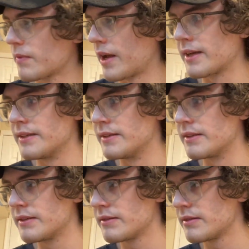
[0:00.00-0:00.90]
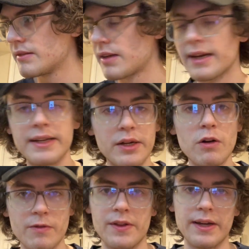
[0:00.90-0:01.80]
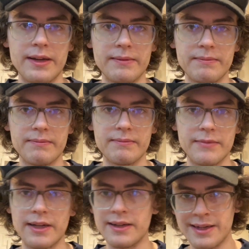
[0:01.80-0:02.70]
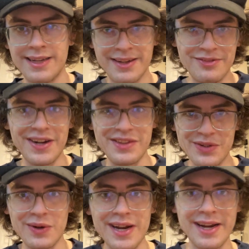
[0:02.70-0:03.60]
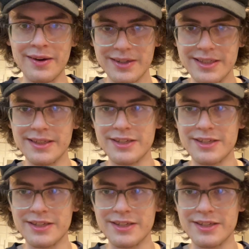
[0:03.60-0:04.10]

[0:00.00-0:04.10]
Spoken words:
I can get over that and find the gray area.